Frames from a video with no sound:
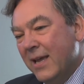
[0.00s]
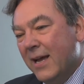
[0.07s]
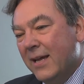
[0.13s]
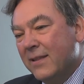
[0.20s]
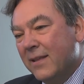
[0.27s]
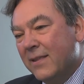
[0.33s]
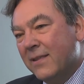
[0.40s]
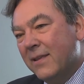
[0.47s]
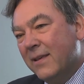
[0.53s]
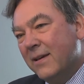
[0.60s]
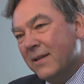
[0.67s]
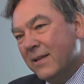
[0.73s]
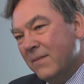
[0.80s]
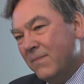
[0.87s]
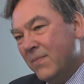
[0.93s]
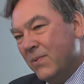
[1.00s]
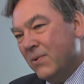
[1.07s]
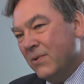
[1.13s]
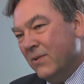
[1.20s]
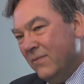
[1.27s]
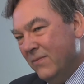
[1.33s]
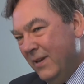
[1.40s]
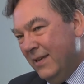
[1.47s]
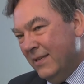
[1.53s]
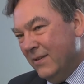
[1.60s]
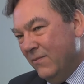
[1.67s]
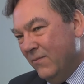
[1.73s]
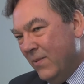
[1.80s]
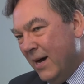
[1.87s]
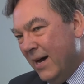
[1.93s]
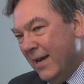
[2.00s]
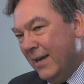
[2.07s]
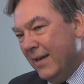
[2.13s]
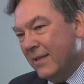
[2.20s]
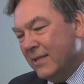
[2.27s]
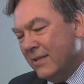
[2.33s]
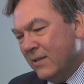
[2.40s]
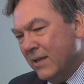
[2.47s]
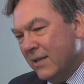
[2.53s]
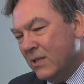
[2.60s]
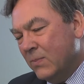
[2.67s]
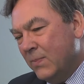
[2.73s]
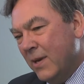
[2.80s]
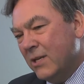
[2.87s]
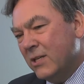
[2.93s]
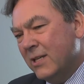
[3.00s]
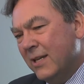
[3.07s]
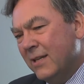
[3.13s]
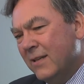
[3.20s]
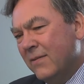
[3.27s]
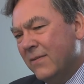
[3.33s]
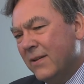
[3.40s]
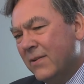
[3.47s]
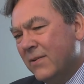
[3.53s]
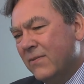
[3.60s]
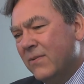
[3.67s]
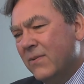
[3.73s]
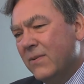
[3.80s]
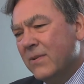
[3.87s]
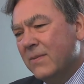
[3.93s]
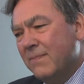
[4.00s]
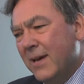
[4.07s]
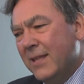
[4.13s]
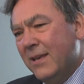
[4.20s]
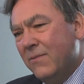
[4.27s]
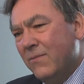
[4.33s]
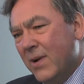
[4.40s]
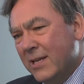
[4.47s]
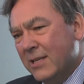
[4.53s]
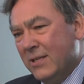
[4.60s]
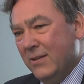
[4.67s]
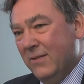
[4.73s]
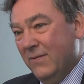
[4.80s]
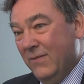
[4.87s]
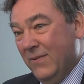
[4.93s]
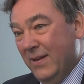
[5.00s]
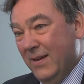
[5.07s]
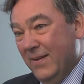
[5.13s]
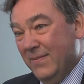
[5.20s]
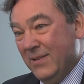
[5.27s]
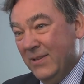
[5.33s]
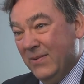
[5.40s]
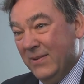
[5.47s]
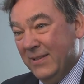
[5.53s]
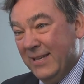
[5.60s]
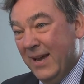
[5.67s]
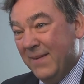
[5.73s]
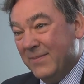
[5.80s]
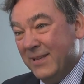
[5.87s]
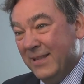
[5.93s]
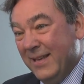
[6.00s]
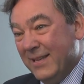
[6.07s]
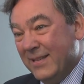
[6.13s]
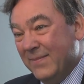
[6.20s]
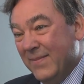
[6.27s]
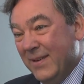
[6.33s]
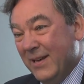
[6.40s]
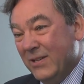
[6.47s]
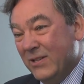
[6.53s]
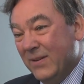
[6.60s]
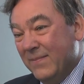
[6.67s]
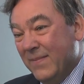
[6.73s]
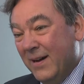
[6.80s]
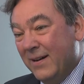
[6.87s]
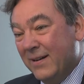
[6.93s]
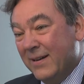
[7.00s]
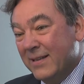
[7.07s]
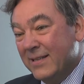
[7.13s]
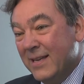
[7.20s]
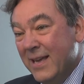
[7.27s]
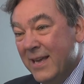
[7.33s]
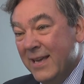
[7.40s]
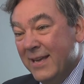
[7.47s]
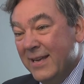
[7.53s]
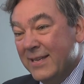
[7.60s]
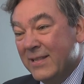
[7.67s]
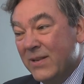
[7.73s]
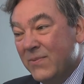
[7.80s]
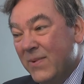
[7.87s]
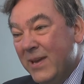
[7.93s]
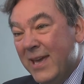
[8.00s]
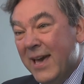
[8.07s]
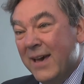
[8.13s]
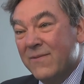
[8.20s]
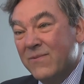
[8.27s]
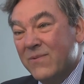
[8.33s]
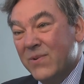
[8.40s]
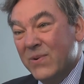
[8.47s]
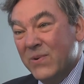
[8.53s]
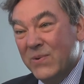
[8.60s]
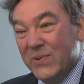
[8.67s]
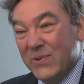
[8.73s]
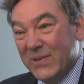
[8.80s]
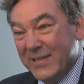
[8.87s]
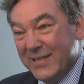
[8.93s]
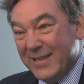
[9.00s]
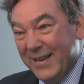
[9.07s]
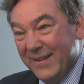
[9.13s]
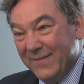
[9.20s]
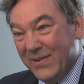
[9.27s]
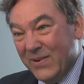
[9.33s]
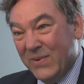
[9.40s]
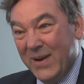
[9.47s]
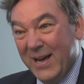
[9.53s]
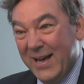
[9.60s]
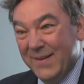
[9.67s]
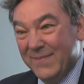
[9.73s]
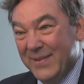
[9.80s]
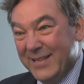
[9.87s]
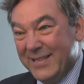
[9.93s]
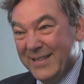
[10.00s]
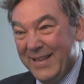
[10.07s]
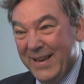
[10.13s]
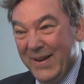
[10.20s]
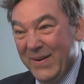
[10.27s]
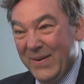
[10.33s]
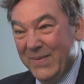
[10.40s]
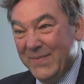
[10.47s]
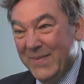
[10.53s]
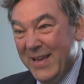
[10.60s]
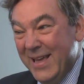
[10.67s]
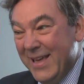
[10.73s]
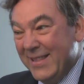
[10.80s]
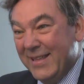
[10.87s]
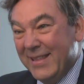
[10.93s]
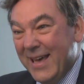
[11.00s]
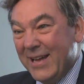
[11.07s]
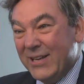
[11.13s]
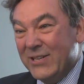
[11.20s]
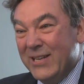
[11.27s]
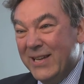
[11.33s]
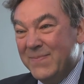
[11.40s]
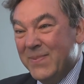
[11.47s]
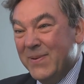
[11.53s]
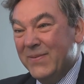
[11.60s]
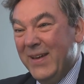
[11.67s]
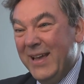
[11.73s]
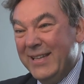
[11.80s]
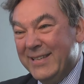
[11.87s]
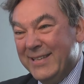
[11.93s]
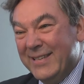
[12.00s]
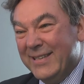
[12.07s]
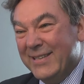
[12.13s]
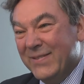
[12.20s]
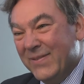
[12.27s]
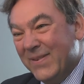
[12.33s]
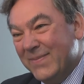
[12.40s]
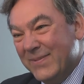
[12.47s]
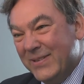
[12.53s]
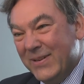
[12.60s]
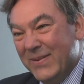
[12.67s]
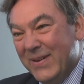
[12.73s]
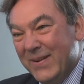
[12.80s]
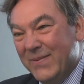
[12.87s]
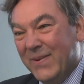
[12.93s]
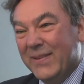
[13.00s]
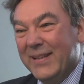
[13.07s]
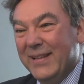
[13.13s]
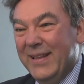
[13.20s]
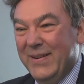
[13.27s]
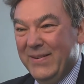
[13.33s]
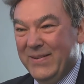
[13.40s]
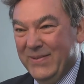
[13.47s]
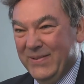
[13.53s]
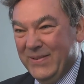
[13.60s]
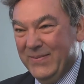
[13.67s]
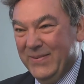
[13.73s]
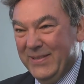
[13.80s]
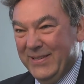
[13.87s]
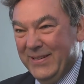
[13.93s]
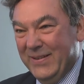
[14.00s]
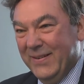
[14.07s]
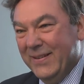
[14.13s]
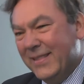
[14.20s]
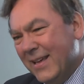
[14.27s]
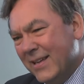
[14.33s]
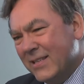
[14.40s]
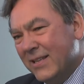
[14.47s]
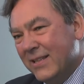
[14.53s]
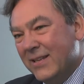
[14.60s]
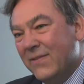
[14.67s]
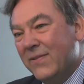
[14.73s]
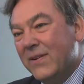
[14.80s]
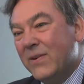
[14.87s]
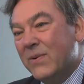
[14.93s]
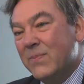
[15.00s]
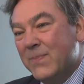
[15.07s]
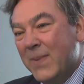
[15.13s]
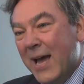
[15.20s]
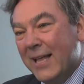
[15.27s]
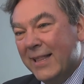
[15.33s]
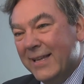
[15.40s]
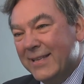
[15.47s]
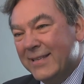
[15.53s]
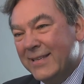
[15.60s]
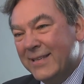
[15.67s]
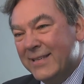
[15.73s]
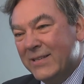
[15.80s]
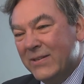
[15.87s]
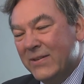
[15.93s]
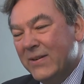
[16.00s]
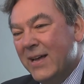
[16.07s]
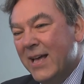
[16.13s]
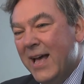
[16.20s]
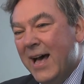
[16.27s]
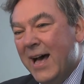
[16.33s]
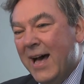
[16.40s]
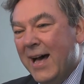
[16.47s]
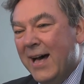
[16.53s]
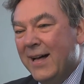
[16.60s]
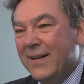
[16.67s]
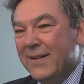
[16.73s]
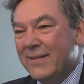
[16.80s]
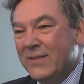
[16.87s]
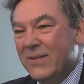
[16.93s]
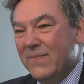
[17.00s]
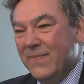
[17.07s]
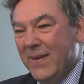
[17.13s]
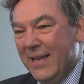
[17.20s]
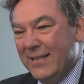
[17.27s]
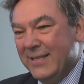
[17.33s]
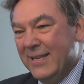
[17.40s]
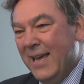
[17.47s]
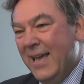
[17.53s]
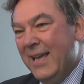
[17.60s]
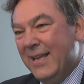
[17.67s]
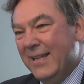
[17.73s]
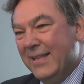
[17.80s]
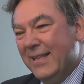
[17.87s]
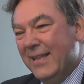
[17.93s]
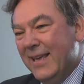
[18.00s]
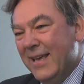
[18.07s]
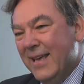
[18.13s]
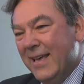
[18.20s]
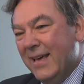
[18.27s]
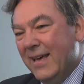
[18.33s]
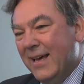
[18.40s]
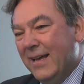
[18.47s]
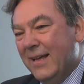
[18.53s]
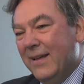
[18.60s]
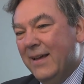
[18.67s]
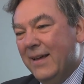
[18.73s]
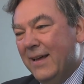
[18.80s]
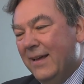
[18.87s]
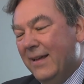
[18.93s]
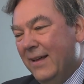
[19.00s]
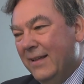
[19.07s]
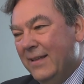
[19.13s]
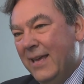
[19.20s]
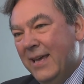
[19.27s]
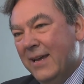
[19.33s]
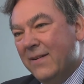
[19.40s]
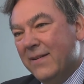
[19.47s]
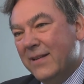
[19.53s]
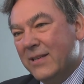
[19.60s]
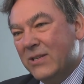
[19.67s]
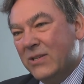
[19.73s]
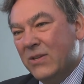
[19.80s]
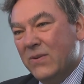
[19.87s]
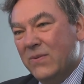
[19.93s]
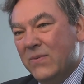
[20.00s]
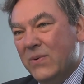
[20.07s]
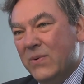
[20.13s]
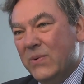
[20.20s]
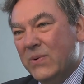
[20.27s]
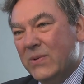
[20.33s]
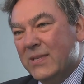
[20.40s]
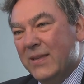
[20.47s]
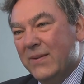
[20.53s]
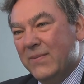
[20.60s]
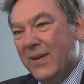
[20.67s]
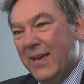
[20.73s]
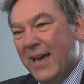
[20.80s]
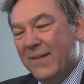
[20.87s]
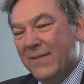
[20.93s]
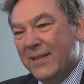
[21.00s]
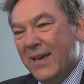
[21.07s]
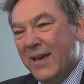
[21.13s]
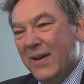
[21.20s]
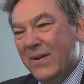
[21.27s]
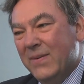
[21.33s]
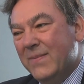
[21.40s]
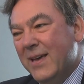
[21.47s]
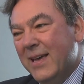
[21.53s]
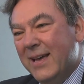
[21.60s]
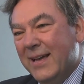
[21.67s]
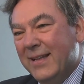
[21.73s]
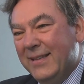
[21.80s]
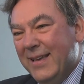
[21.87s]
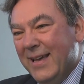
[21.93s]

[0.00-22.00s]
And the third important reason why it's especially difficult for many Western firms to adapt to these emerging markets is that we have rules and requirements at home that actually prevent us from doing what the locals would do. And that's a difficult balance as to how to maintain adherence to the rules that we have at home and